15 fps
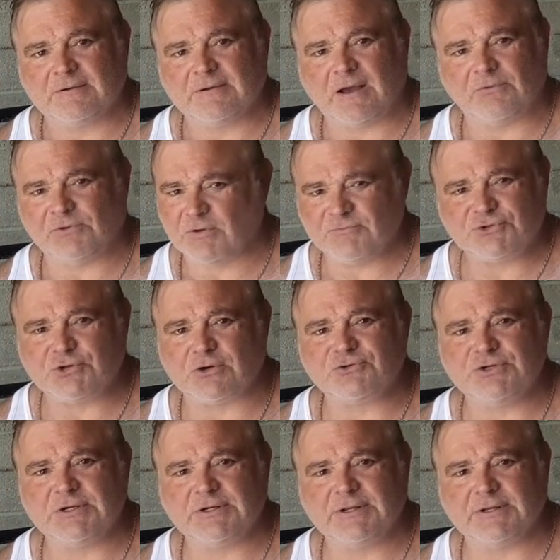I'll never
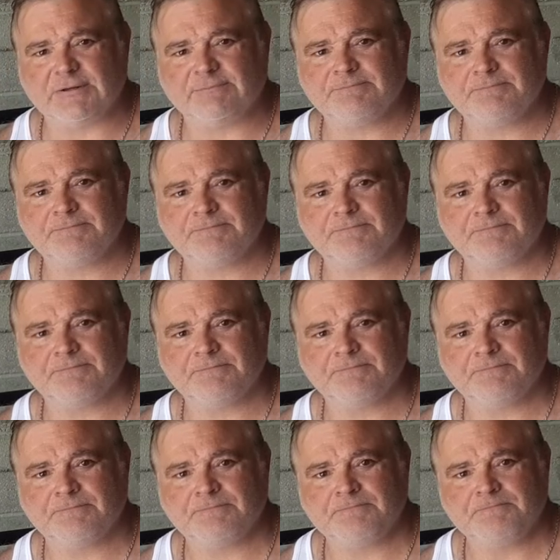trust you again.
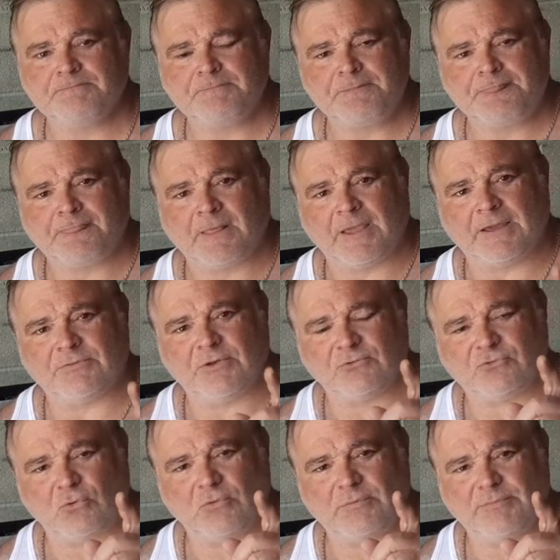And
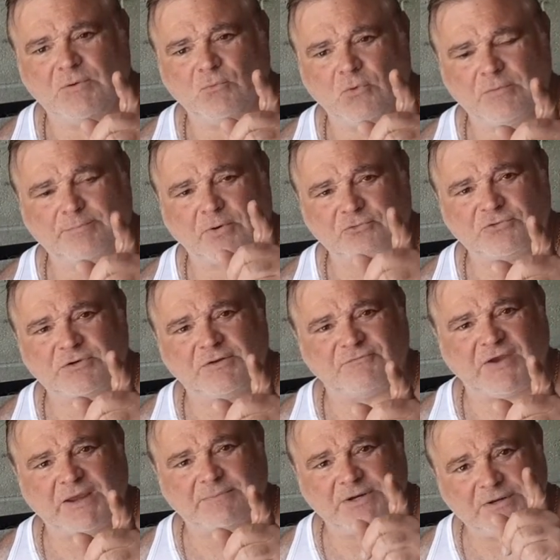there's only been one person in the
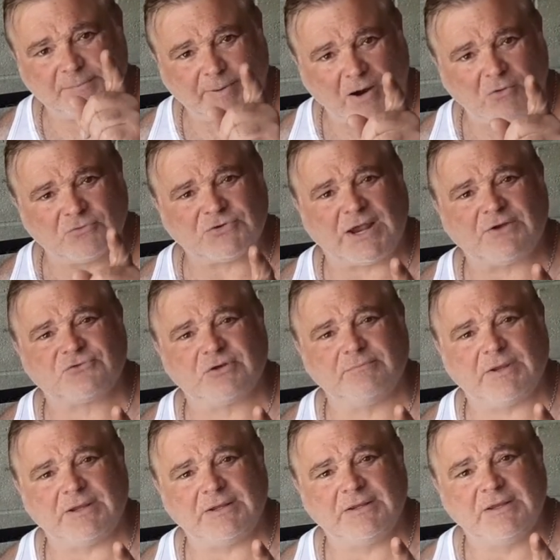family that apologized to
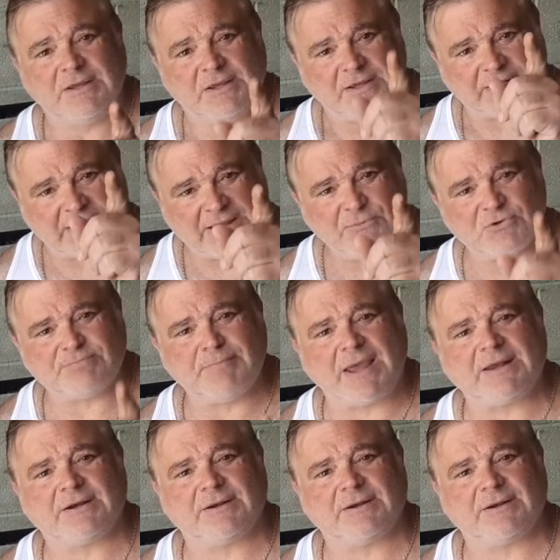me, and he was man